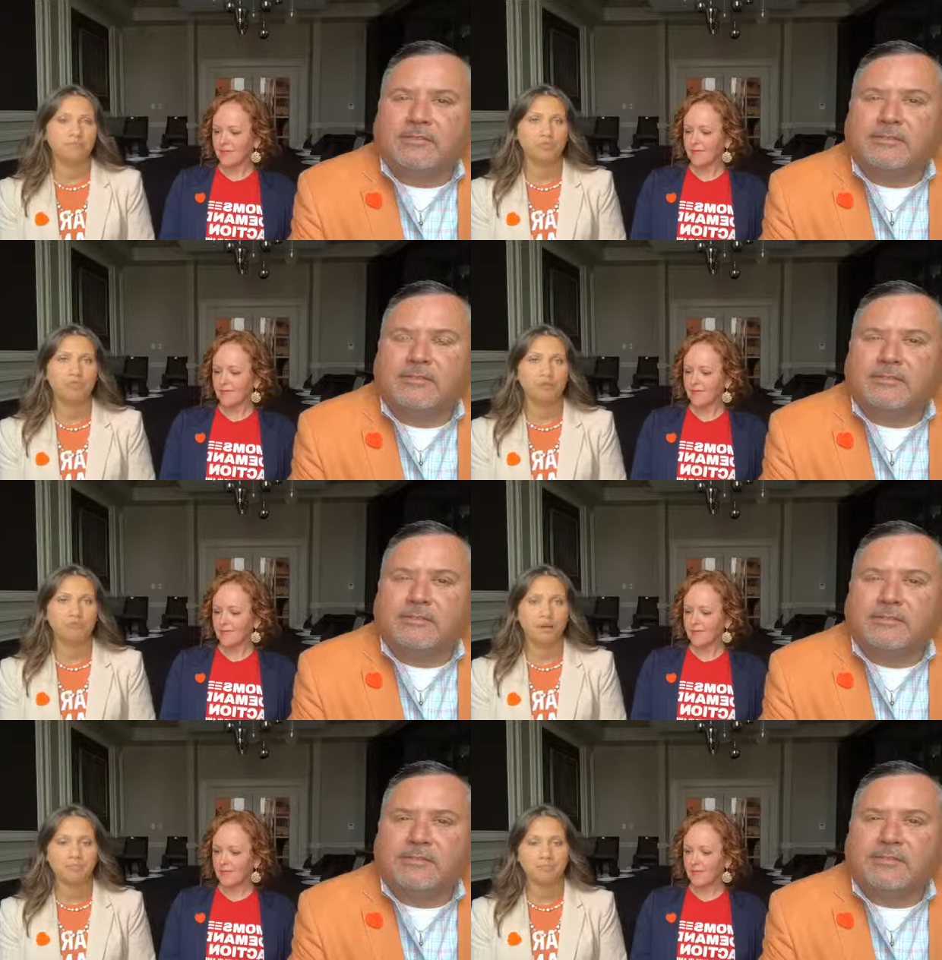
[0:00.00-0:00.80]
Speaker 1: group
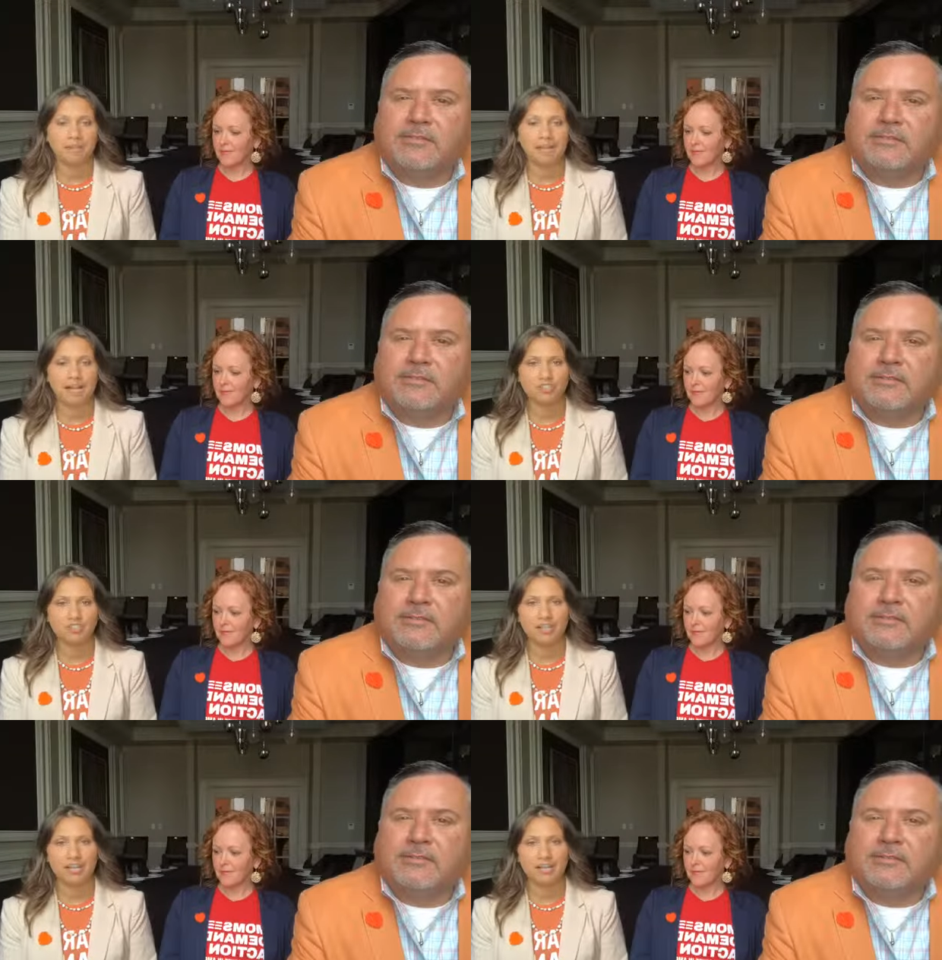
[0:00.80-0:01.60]
of Moms Demand
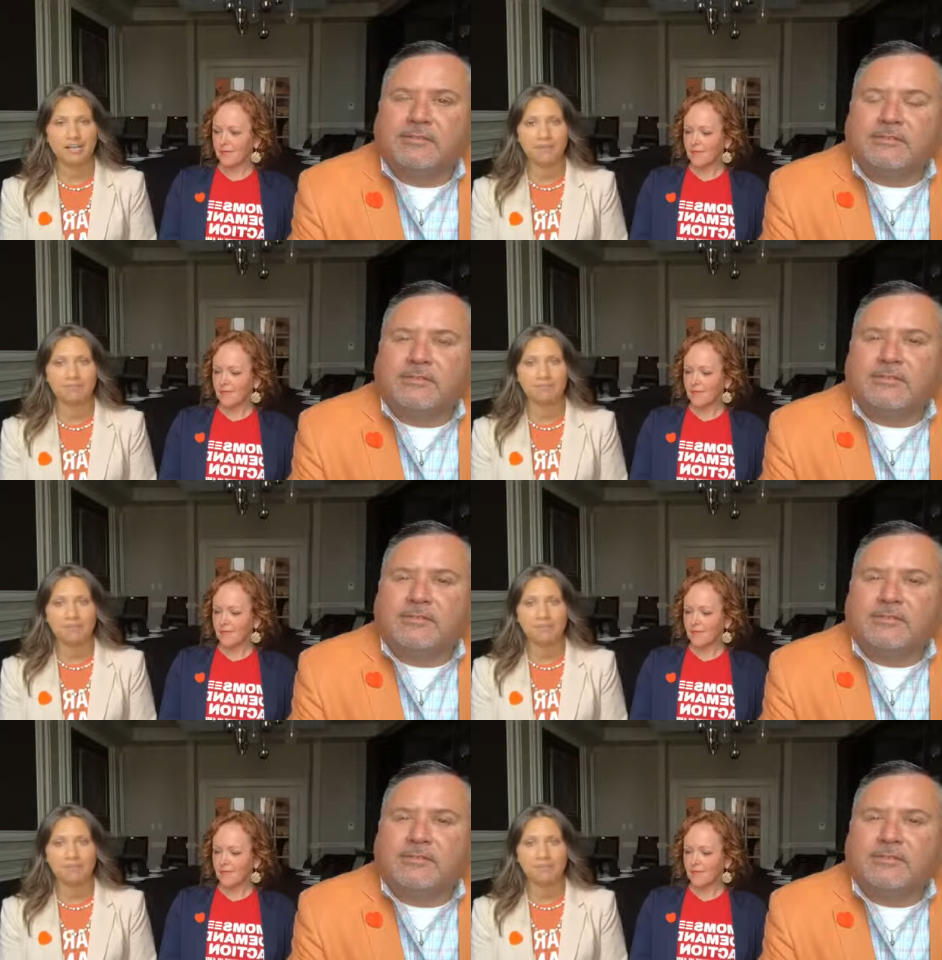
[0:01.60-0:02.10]
Action. Um,